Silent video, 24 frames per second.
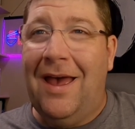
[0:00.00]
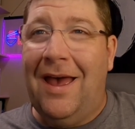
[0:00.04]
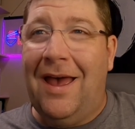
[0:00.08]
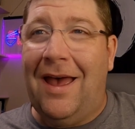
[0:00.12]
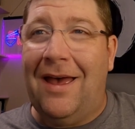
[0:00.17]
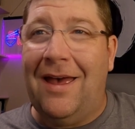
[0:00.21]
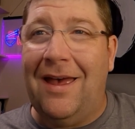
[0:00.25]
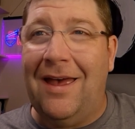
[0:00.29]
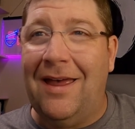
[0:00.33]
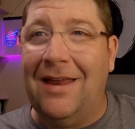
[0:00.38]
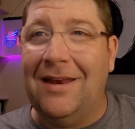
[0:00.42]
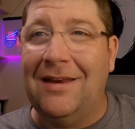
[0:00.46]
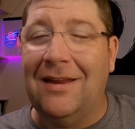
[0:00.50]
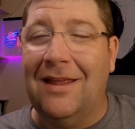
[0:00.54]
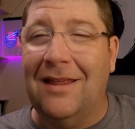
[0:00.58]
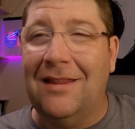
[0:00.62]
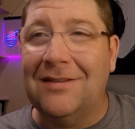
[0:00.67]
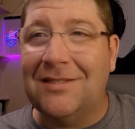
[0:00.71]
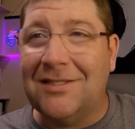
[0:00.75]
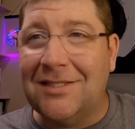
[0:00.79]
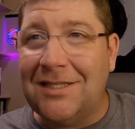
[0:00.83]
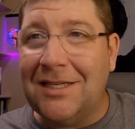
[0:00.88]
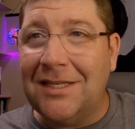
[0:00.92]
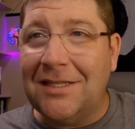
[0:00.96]
And
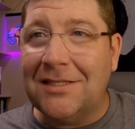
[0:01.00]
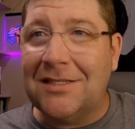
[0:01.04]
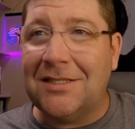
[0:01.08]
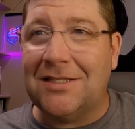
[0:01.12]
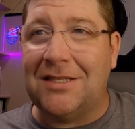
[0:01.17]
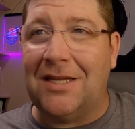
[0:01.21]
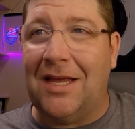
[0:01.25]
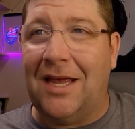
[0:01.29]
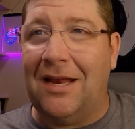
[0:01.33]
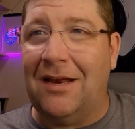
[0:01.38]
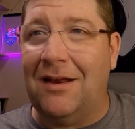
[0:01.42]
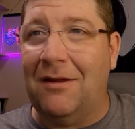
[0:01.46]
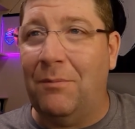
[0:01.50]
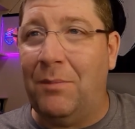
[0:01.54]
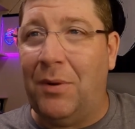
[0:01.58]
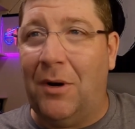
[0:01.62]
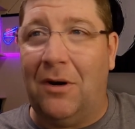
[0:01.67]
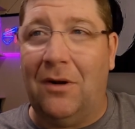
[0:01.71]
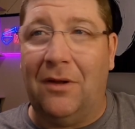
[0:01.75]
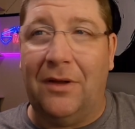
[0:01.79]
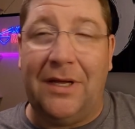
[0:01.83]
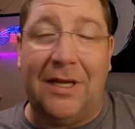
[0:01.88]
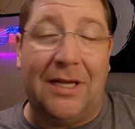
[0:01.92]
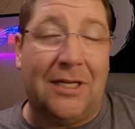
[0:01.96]
since then,
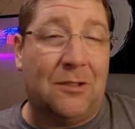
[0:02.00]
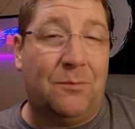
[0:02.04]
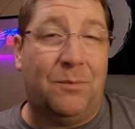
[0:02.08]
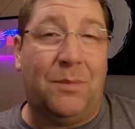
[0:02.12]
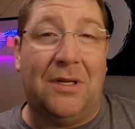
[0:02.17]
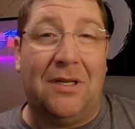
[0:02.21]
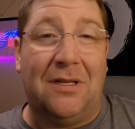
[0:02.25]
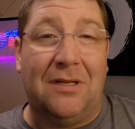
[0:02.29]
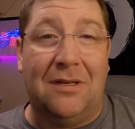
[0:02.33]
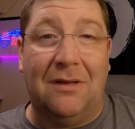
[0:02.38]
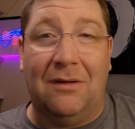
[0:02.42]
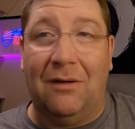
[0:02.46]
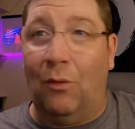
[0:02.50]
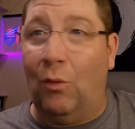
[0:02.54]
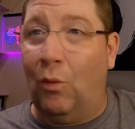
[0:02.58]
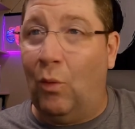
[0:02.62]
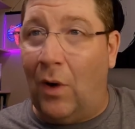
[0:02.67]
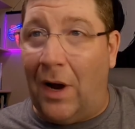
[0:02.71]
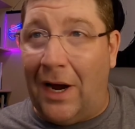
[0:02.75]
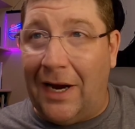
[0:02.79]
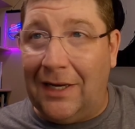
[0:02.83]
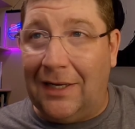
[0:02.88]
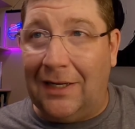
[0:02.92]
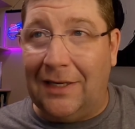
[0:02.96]
apparently, it's been
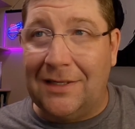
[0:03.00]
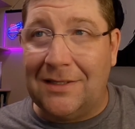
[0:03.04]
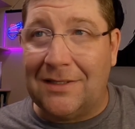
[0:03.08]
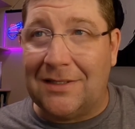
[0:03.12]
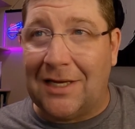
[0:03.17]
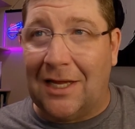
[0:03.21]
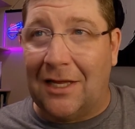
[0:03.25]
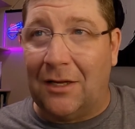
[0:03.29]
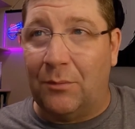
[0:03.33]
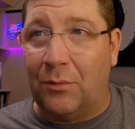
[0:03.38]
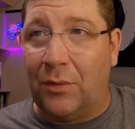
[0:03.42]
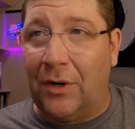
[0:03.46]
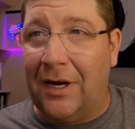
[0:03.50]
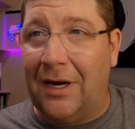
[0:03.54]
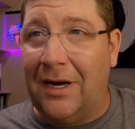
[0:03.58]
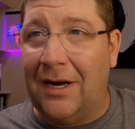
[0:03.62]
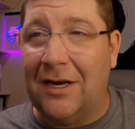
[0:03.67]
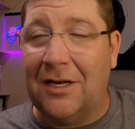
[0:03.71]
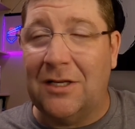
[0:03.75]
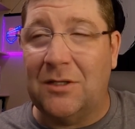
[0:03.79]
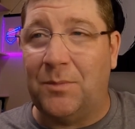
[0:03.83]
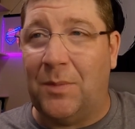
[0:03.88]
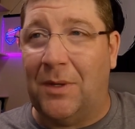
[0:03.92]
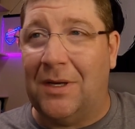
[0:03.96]
widely celebrated.
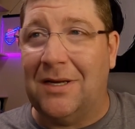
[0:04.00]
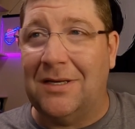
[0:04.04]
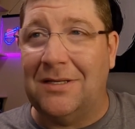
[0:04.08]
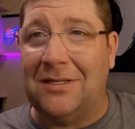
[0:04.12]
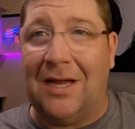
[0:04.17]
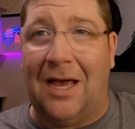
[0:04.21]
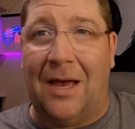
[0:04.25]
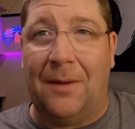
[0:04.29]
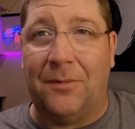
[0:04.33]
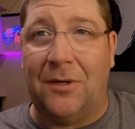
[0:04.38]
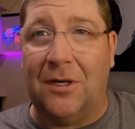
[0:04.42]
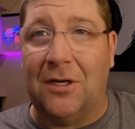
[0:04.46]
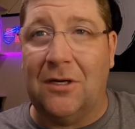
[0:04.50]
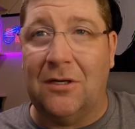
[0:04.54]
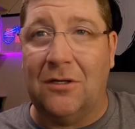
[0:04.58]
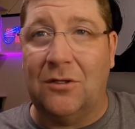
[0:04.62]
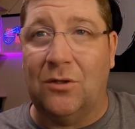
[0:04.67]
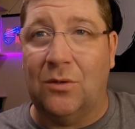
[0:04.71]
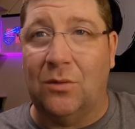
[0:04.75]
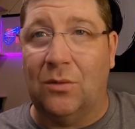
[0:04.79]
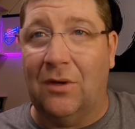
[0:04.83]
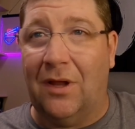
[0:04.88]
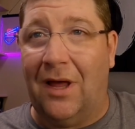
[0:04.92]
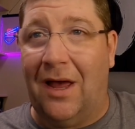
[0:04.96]
It's been adapted
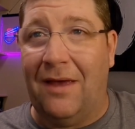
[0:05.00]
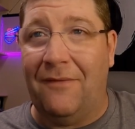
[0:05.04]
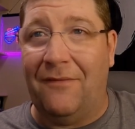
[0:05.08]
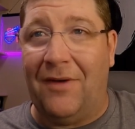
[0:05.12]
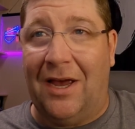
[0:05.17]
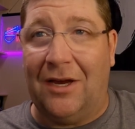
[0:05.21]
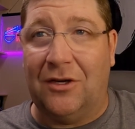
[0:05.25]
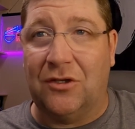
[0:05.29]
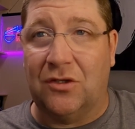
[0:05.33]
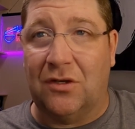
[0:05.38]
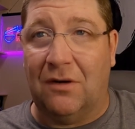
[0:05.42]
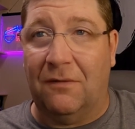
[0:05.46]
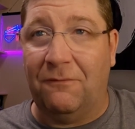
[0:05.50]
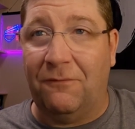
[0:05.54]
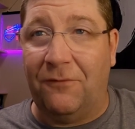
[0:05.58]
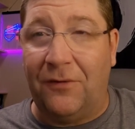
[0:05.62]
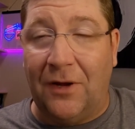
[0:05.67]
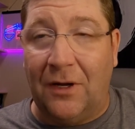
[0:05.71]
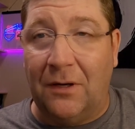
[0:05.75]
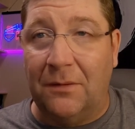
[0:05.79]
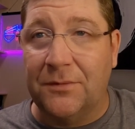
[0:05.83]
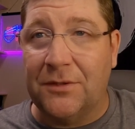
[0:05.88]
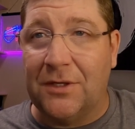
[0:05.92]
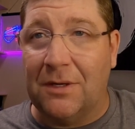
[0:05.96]
into live-action
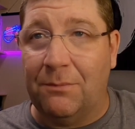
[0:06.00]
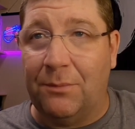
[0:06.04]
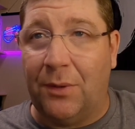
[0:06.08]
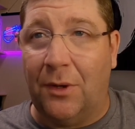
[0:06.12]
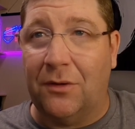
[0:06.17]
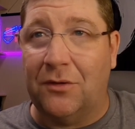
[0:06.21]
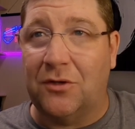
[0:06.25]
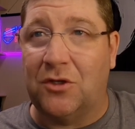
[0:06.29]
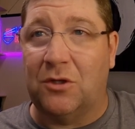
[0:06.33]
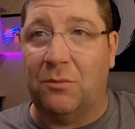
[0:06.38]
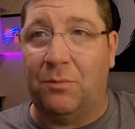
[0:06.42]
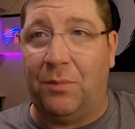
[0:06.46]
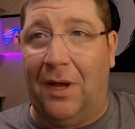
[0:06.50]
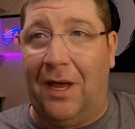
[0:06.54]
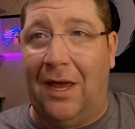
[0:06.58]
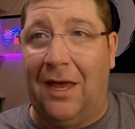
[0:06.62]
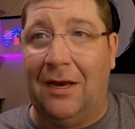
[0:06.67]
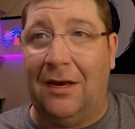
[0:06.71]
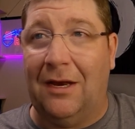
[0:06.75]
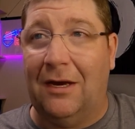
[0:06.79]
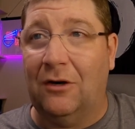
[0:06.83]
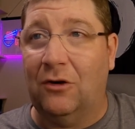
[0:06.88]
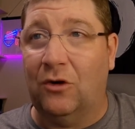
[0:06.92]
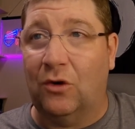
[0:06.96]
films in both Japan
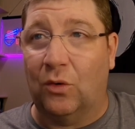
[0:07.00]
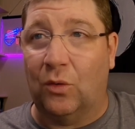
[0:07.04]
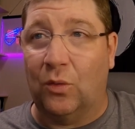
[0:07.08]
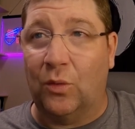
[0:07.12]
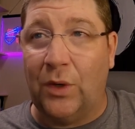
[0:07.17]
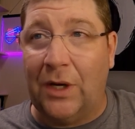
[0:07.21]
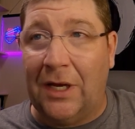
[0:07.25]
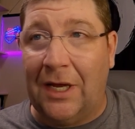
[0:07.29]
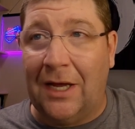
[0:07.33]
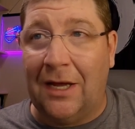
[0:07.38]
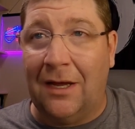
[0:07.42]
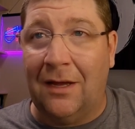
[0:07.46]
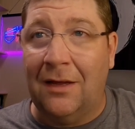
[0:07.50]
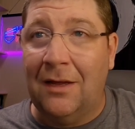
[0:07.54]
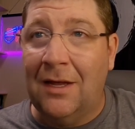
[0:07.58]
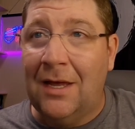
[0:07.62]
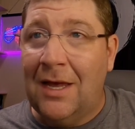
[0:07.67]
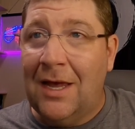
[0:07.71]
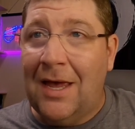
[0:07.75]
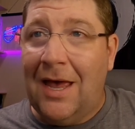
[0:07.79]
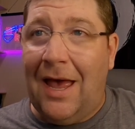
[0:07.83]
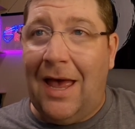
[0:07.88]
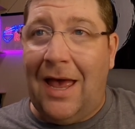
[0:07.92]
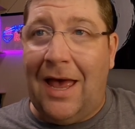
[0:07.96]
and Korea.
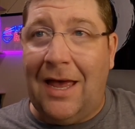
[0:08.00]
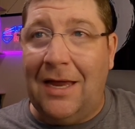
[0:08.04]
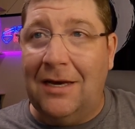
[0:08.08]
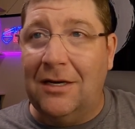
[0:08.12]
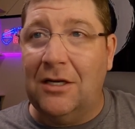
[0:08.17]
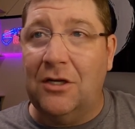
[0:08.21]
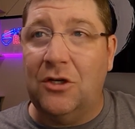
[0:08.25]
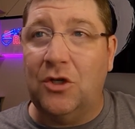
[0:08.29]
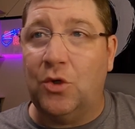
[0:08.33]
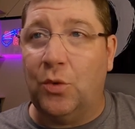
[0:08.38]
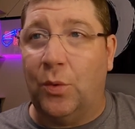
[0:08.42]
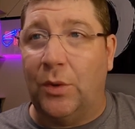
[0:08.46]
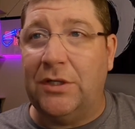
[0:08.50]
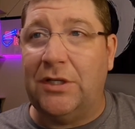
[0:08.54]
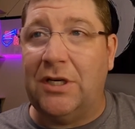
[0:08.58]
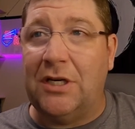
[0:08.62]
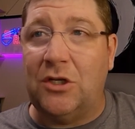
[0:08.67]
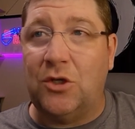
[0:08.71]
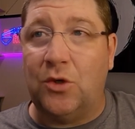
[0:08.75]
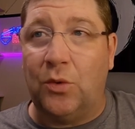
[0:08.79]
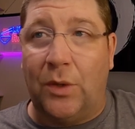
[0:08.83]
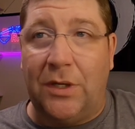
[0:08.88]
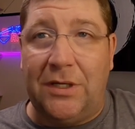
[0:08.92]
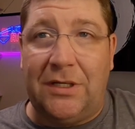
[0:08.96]
And in
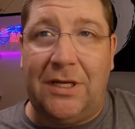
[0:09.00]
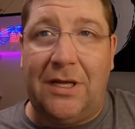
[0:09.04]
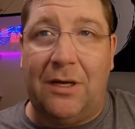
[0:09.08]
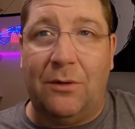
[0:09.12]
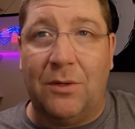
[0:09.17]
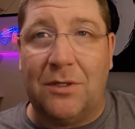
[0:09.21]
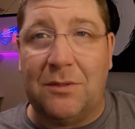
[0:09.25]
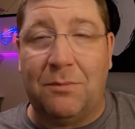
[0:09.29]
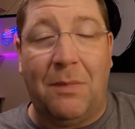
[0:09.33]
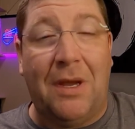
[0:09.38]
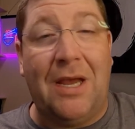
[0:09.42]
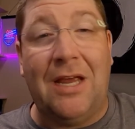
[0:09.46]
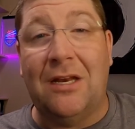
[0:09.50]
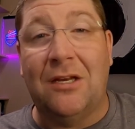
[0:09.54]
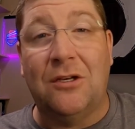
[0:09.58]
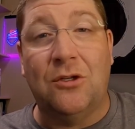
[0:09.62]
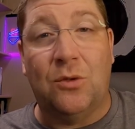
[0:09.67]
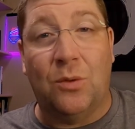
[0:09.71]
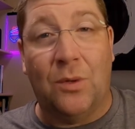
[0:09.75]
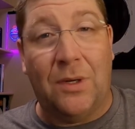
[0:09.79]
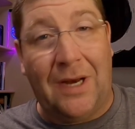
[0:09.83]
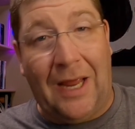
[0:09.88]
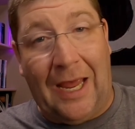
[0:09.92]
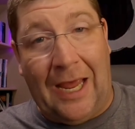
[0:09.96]
2020, it was made
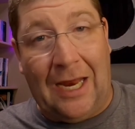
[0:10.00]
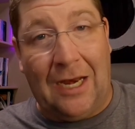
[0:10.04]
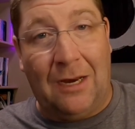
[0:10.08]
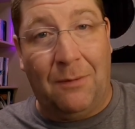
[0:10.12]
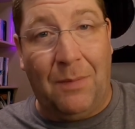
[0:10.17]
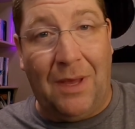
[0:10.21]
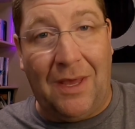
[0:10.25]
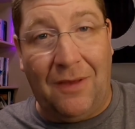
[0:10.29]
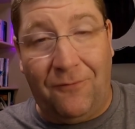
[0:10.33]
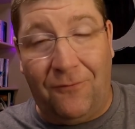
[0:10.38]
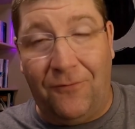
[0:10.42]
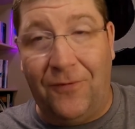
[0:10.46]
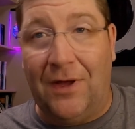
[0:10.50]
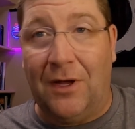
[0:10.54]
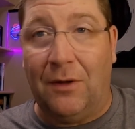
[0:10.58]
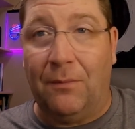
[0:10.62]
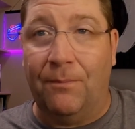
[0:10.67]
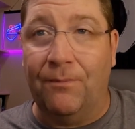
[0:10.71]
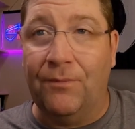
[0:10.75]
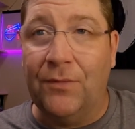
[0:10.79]
into an anime film.